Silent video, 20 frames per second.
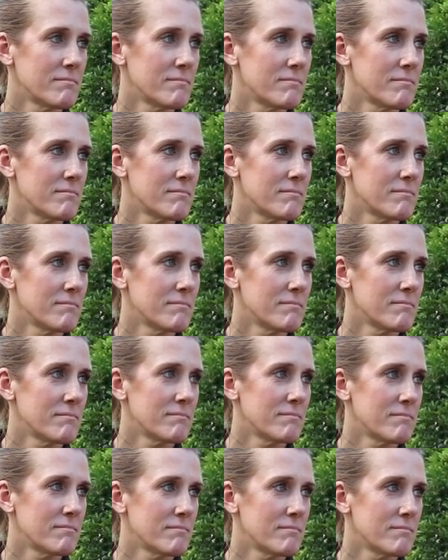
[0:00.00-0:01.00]

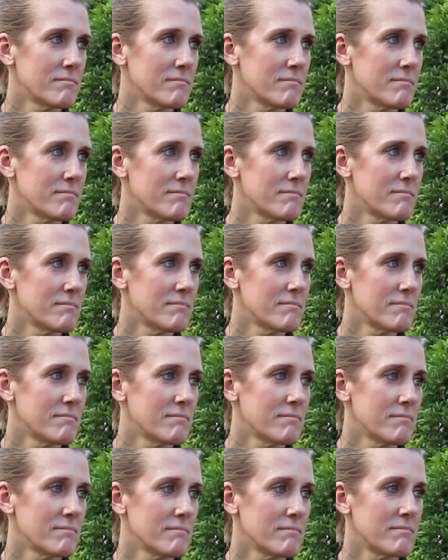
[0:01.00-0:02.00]

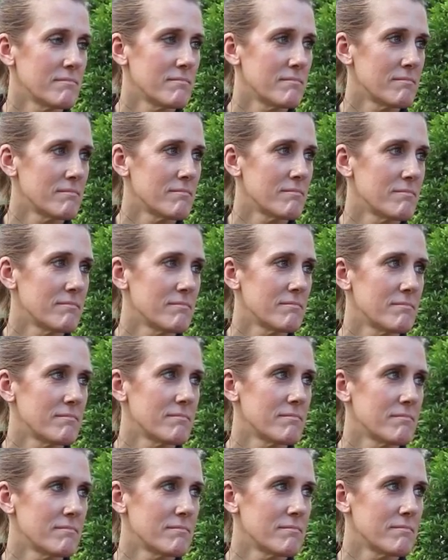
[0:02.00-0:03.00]

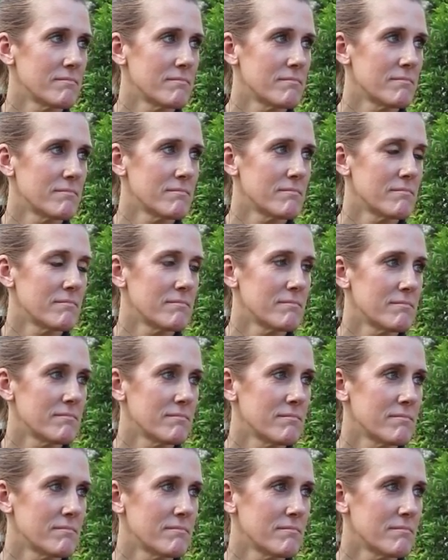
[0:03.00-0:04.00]

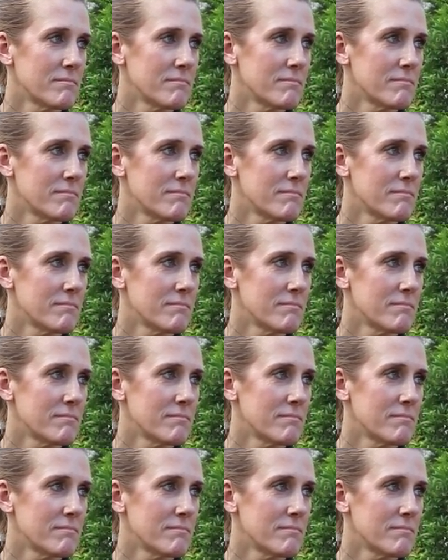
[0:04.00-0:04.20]
This person isn't speaking.